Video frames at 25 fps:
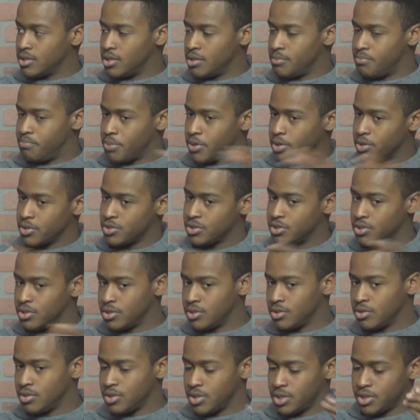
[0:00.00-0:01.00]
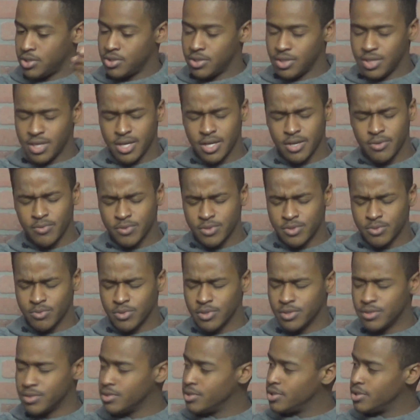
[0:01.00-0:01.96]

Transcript: personal. What's the word?